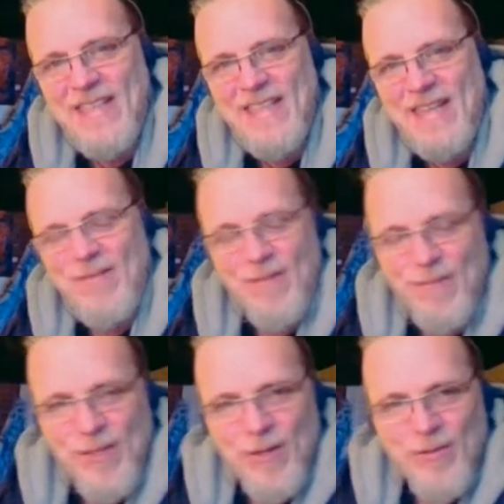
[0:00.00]
And if
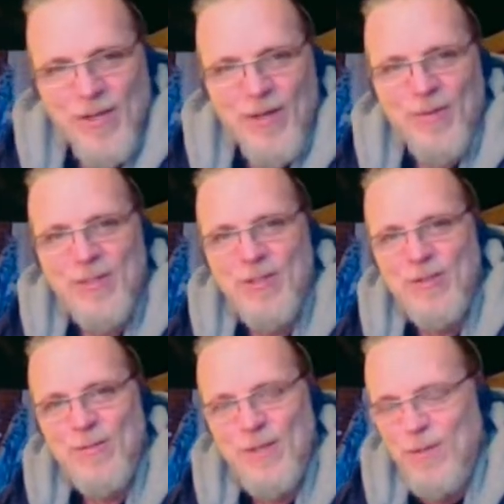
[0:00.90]
you don't know, what you
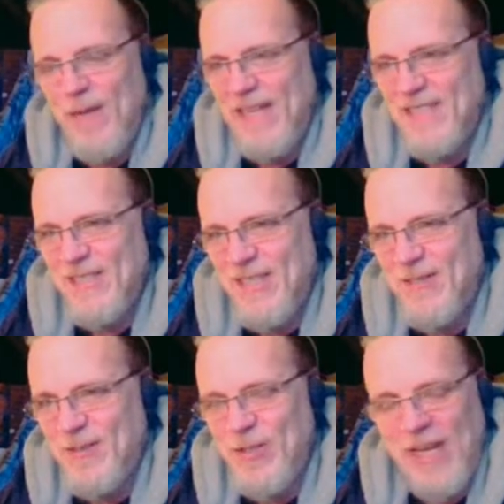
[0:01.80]
do when you make a
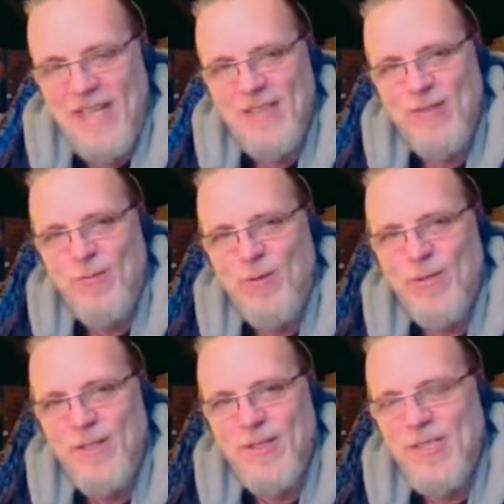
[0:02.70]
skill check is you roll
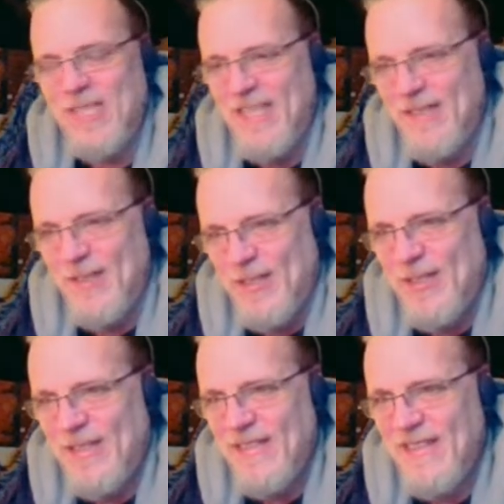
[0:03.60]
your
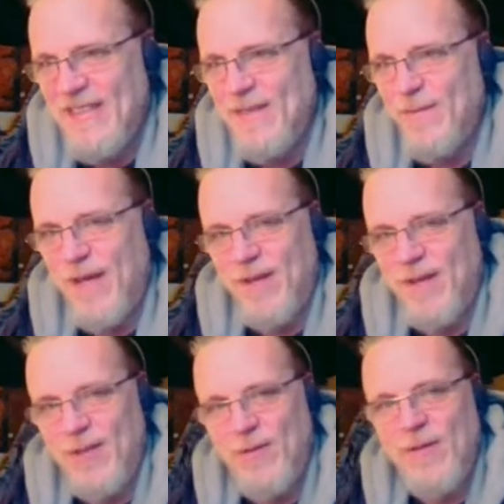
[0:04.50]
skill
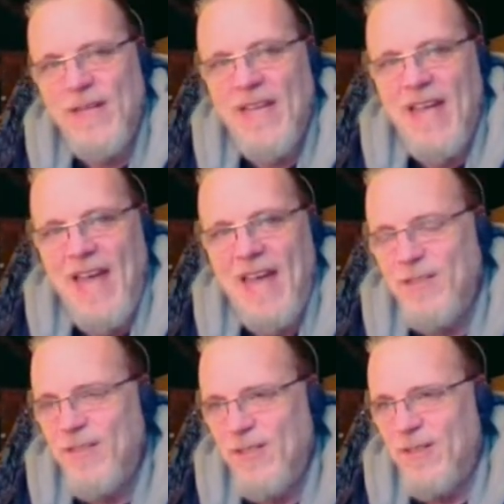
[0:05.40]
value
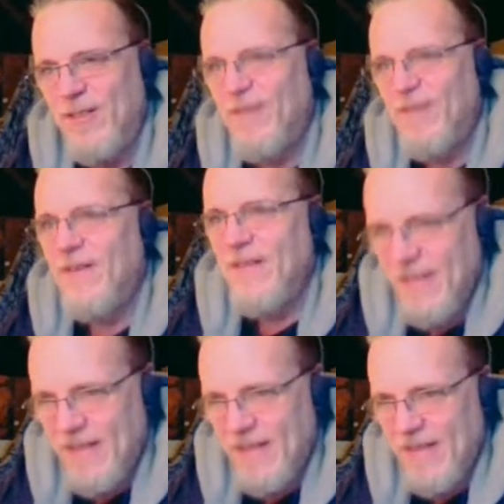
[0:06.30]
added to your
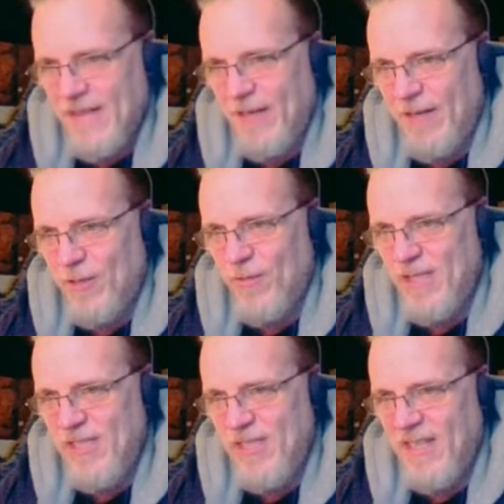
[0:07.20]

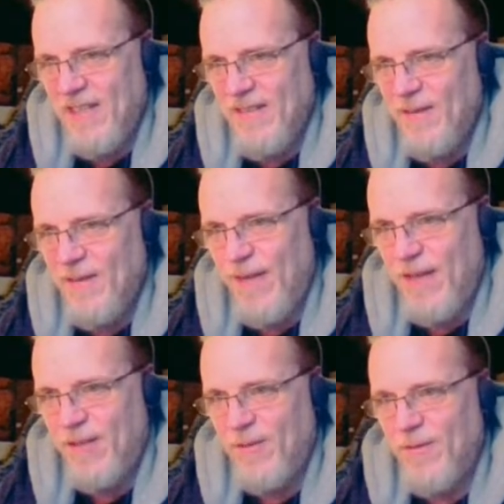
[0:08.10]
characteristic
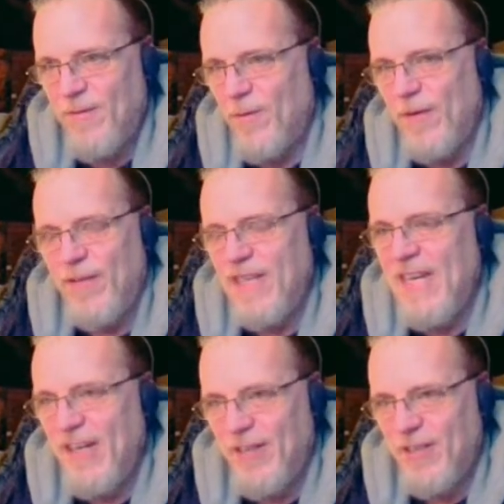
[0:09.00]
value, whatever
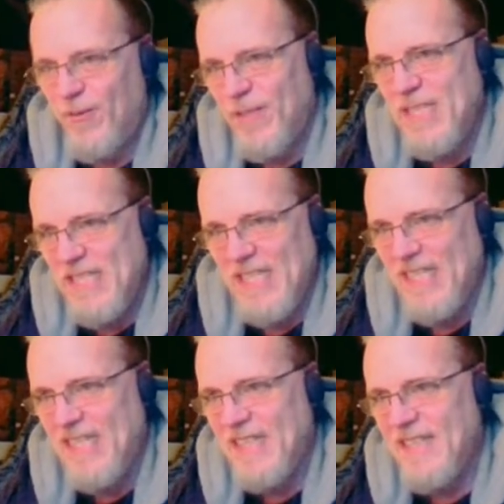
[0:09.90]

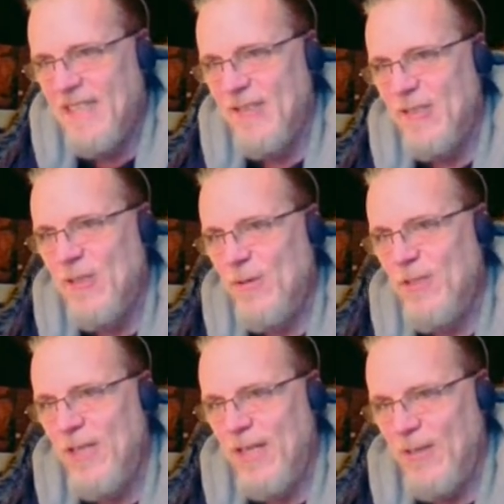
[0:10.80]
characteristic is
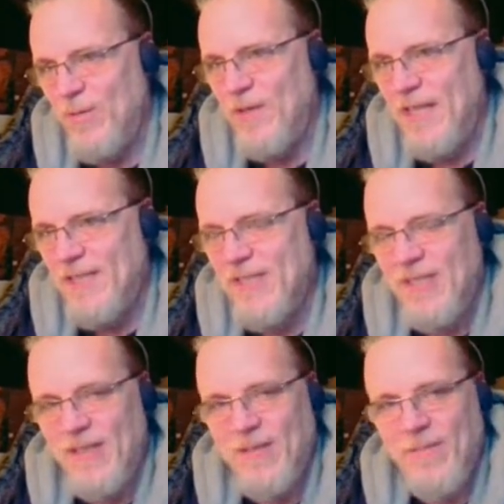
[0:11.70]
associated with that skill.